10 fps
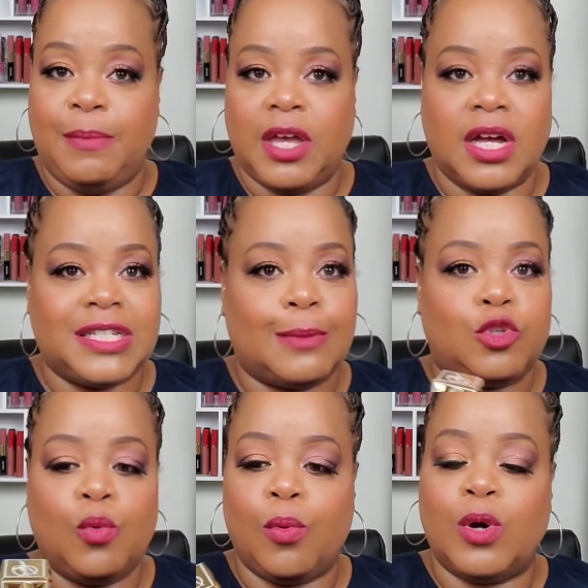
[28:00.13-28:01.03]
because I'm
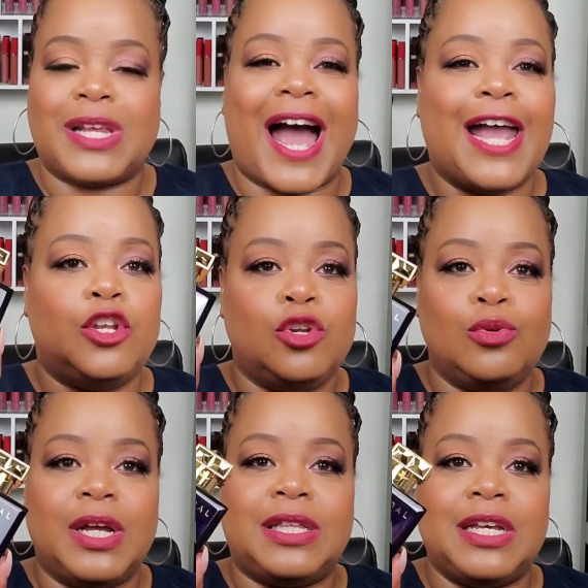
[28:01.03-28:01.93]
tuberose, I knew
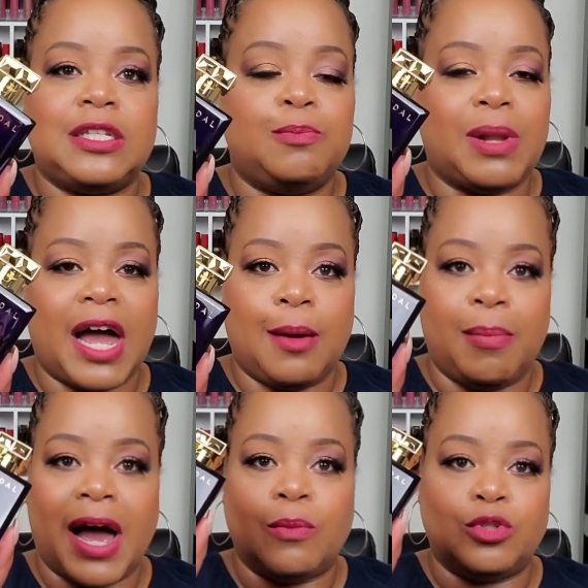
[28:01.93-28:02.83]
that this blind
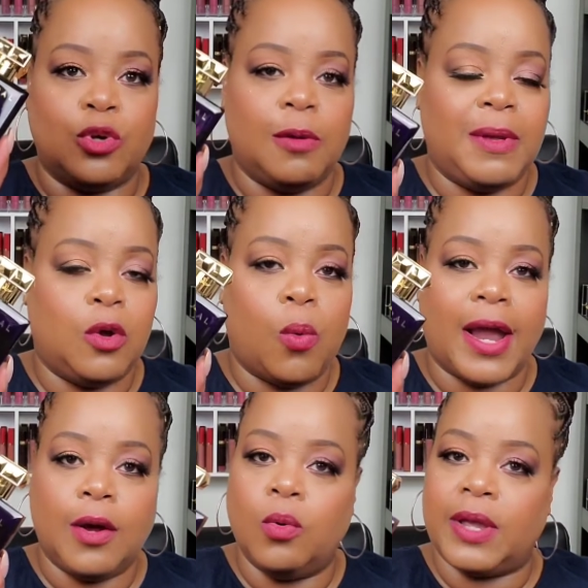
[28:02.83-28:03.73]
buy was going to be
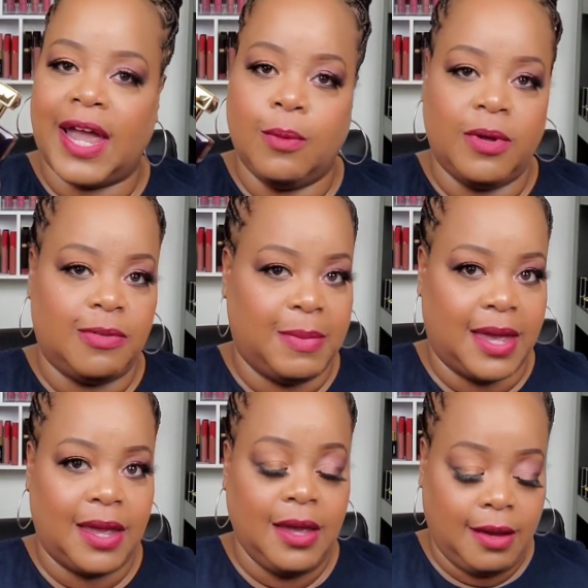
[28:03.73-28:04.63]
quite okay with
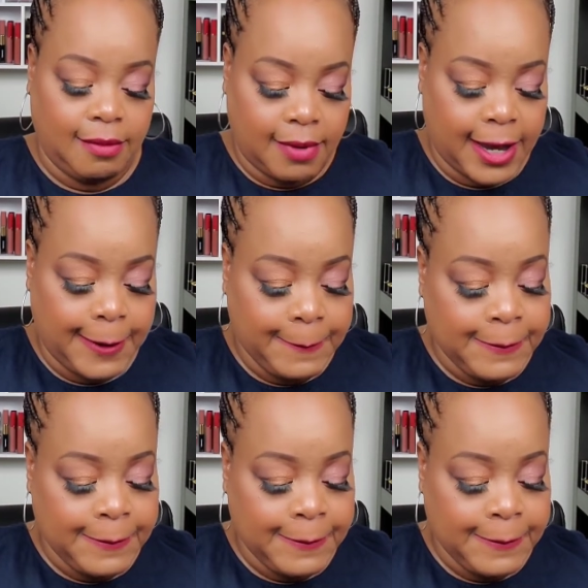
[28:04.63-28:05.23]
me, right?